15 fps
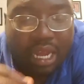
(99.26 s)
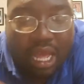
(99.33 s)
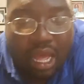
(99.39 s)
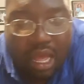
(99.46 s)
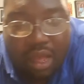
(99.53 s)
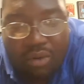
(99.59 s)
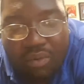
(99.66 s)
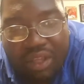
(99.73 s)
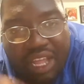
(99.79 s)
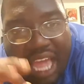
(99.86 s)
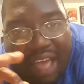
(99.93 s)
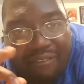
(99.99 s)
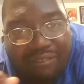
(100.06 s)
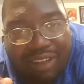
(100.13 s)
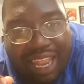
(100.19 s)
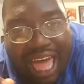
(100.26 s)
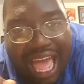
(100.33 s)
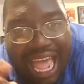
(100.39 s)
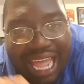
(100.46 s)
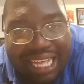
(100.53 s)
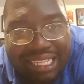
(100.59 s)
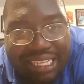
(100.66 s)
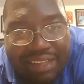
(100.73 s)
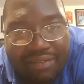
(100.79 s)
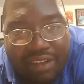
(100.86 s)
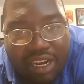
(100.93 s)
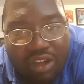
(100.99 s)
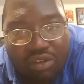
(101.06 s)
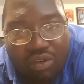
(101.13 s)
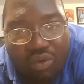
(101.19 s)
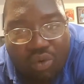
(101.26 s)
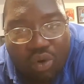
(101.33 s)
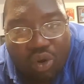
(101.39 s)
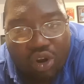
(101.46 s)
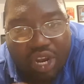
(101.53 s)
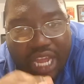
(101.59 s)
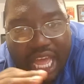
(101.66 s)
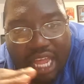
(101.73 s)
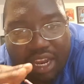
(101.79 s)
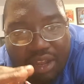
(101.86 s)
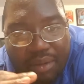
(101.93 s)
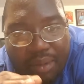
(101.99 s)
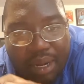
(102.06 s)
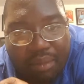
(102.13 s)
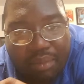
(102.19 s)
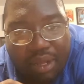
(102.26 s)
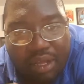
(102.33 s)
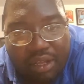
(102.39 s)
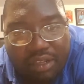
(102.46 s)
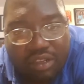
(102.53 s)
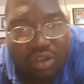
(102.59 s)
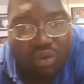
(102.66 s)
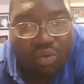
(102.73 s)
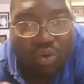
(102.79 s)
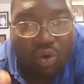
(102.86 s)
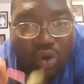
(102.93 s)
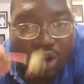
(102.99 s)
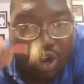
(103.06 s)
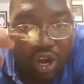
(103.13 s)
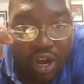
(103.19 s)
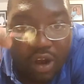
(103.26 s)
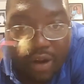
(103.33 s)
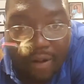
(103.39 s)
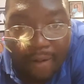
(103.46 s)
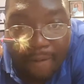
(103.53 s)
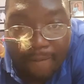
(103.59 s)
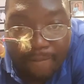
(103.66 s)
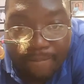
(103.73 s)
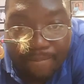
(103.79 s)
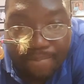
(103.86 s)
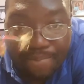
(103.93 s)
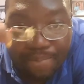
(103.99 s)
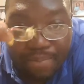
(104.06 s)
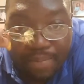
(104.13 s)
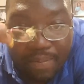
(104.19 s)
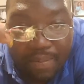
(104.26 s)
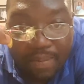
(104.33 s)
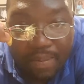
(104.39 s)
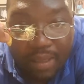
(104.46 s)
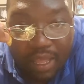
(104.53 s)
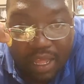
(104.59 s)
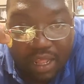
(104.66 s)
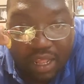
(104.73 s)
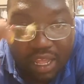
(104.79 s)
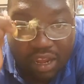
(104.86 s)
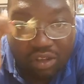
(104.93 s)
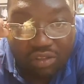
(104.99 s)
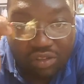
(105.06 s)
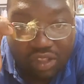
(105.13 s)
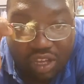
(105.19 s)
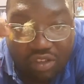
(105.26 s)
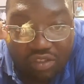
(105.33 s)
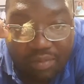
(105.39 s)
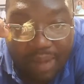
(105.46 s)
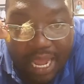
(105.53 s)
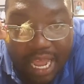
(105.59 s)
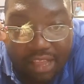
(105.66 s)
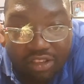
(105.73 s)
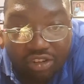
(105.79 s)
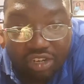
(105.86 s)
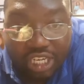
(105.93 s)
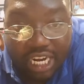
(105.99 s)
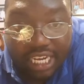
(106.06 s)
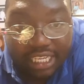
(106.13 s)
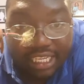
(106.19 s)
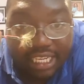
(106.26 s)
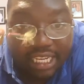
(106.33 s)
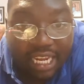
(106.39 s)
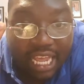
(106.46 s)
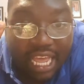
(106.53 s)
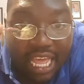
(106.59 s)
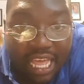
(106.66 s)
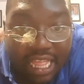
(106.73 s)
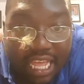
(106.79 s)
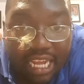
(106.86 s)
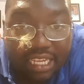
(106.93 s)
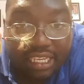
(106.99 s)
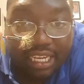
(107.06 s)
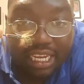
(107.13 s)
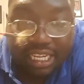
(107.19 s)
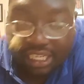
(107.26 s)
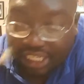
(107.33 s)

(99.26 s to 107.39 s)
when you got fly activity on the water, you got little bitty bugs on the water, and those bass are chasing. That's a good